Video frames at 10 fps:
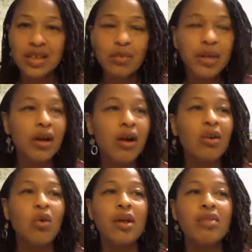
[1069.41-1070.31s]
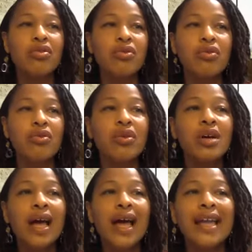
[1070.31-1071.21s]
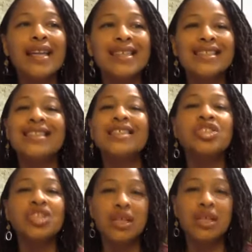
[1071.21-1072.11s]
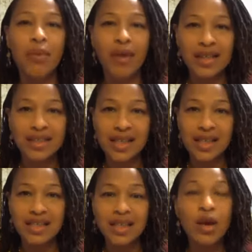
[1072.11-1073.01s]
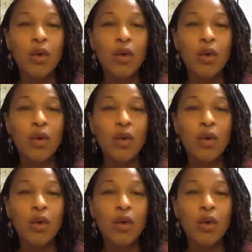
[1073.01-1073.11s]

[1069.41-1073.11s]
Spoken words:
We are going through an ascension process